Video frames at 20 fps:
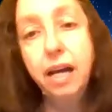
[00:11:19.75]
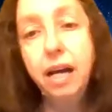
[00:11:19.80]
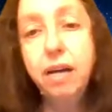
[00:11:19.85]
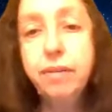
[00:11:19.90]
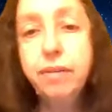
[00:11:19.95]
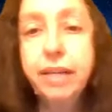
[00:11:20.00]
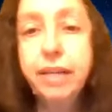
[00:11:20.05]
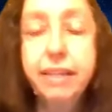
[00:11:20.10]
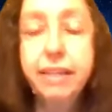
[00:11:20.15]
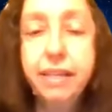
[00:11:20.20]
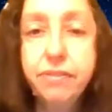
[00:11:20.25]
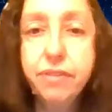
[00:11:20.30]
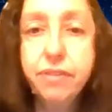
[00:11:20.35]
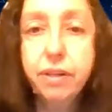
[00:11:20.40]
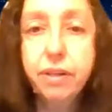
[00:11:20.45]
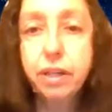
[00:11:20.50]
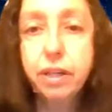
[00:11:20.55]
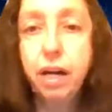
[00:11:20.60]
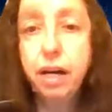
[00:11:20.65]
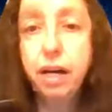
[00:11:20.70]
Okay, these
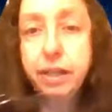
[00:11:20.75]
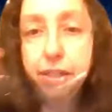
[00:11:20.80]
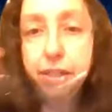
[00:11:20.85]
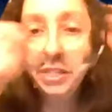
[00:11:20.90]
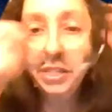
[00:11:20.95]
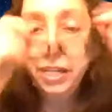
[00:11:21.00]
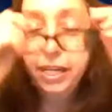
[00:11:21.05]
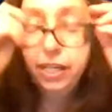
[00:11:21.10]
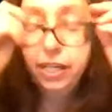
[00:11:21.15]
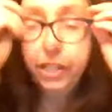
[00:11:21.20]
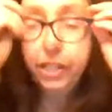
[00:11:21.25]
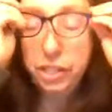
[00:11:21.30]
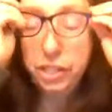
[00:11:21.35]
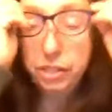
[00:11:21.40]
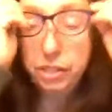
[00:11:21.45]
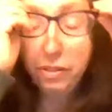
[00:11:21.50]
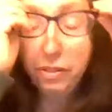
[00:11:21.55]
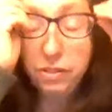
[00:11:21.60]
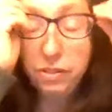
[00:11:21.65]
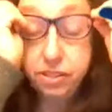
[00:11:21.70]
are
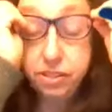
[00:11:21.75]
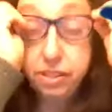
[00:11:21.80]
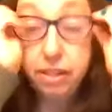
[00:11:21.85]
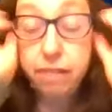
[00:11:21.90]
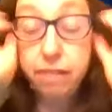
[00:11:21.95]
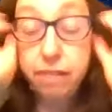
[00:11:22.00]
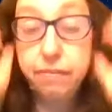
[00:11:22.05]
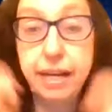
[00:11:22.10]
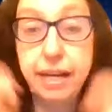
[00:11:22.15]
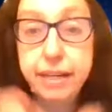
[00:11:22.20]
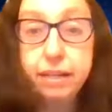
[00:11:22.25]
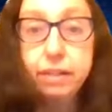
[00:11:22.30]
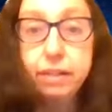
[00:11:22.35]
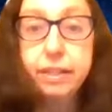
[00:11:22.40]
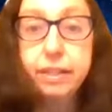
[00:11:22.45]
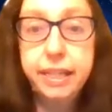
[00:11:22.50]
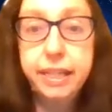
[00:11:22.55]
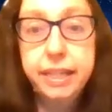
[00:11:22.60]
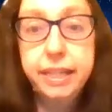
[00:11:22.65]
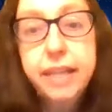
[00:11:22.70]
connotations of
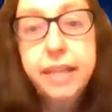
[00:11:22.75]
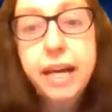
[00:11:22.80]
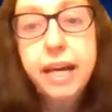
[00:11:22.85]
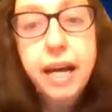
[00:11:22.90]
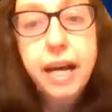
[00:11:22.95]
anarchy,